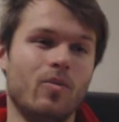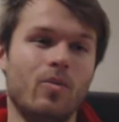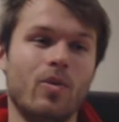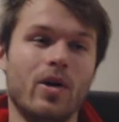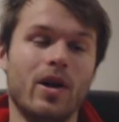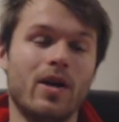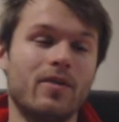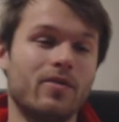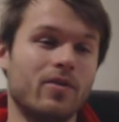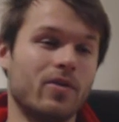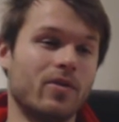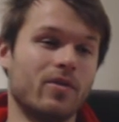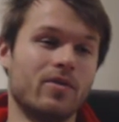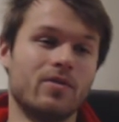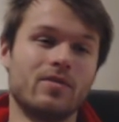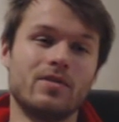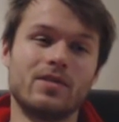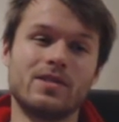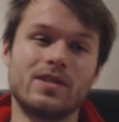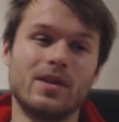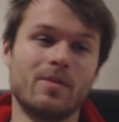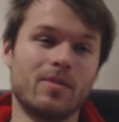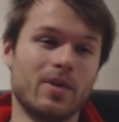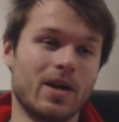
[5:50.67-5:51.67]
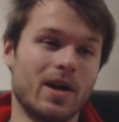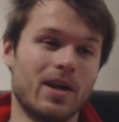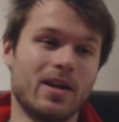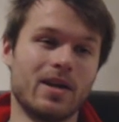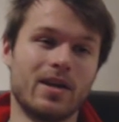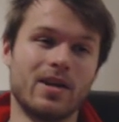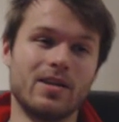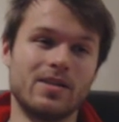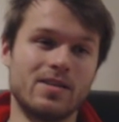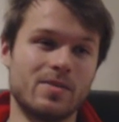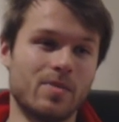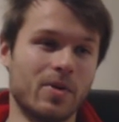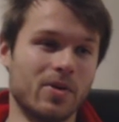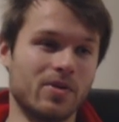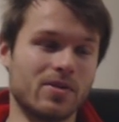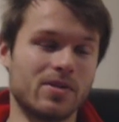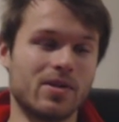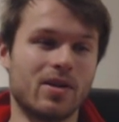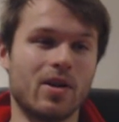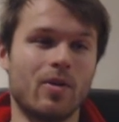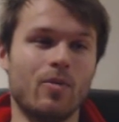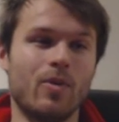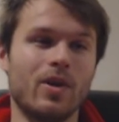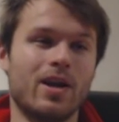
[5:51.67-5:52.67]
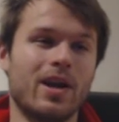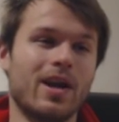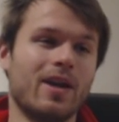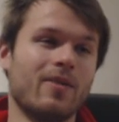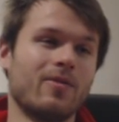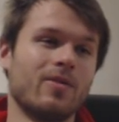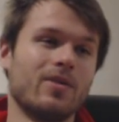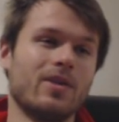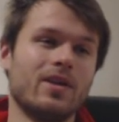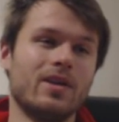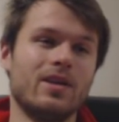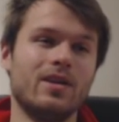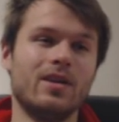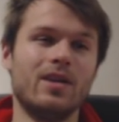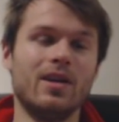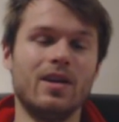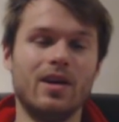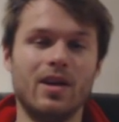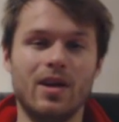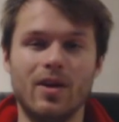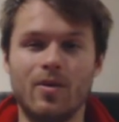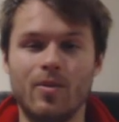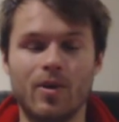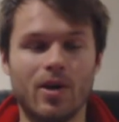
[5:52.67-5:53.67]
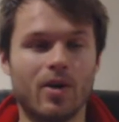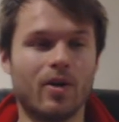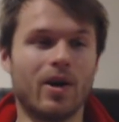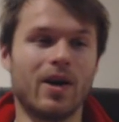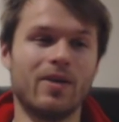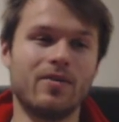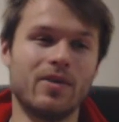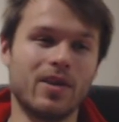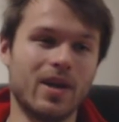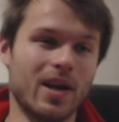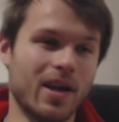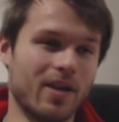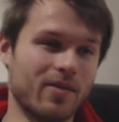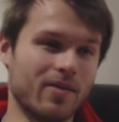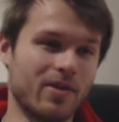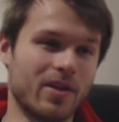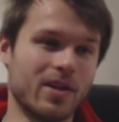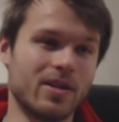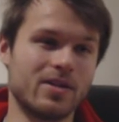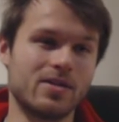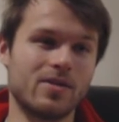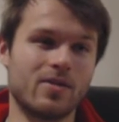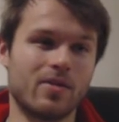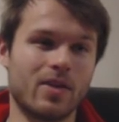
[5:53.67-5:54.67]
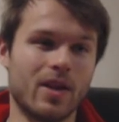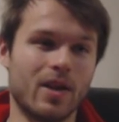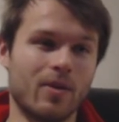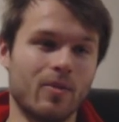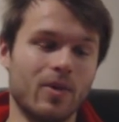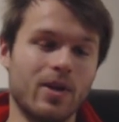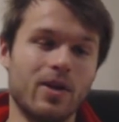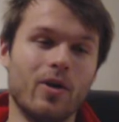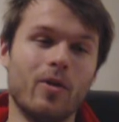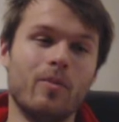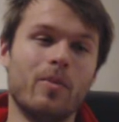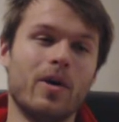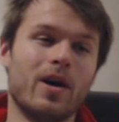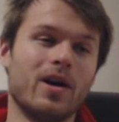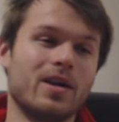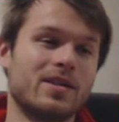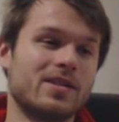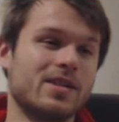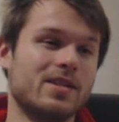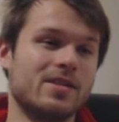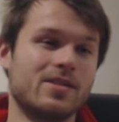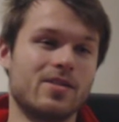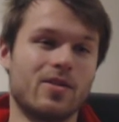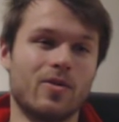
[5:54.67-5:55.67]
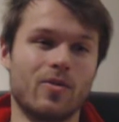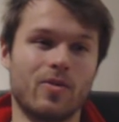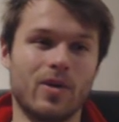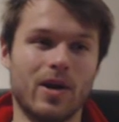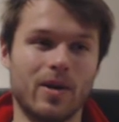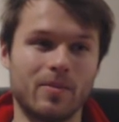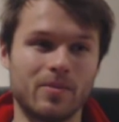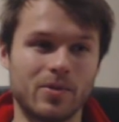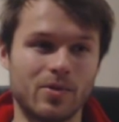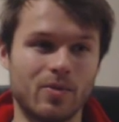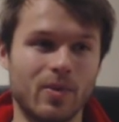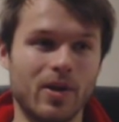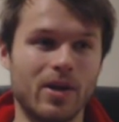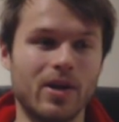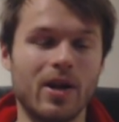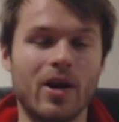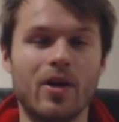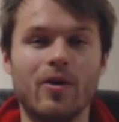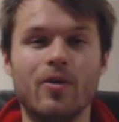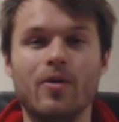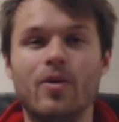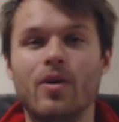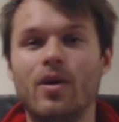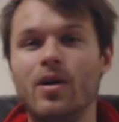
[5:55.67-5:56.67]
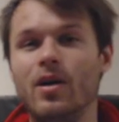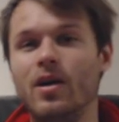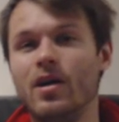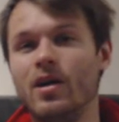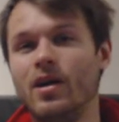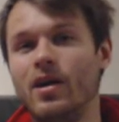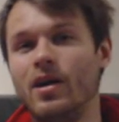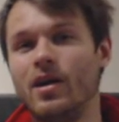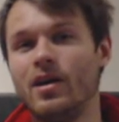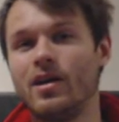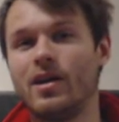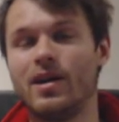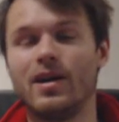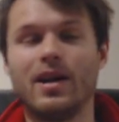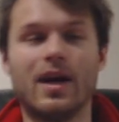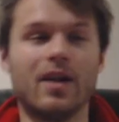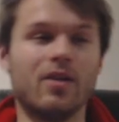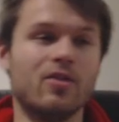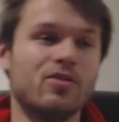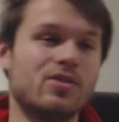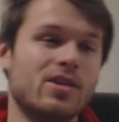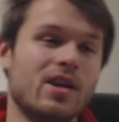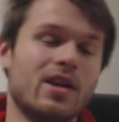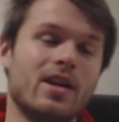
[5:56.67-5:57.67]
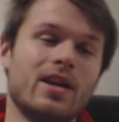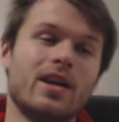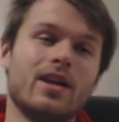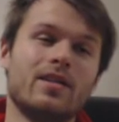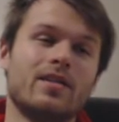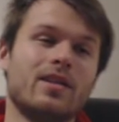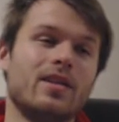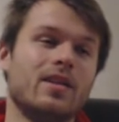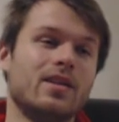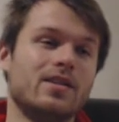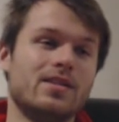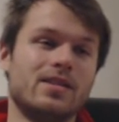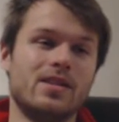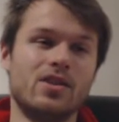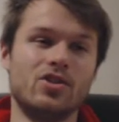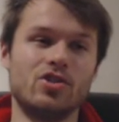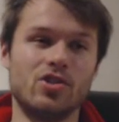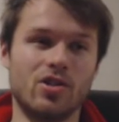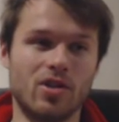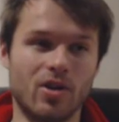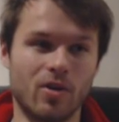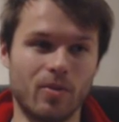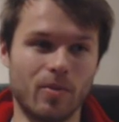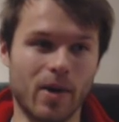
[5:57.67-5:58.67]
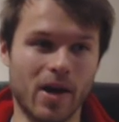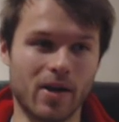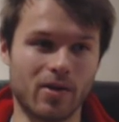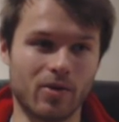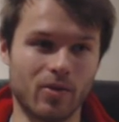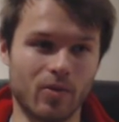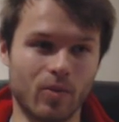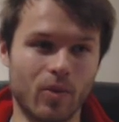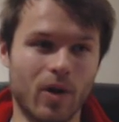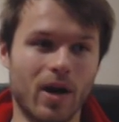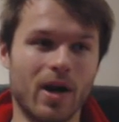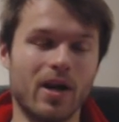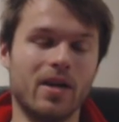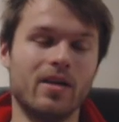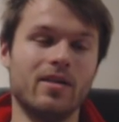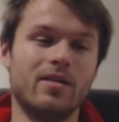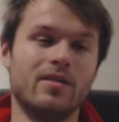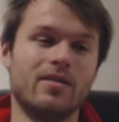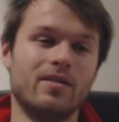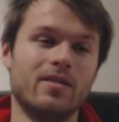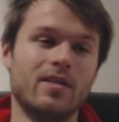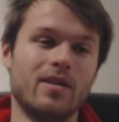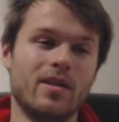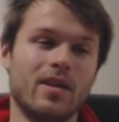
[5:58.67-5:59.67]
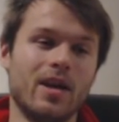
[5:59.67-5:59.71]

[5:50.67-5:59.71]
whatever, some kind of conspiracy. We don't have any evidence with that. We know boxing's corrupt. We know Canelo's going to get the decision no matter what.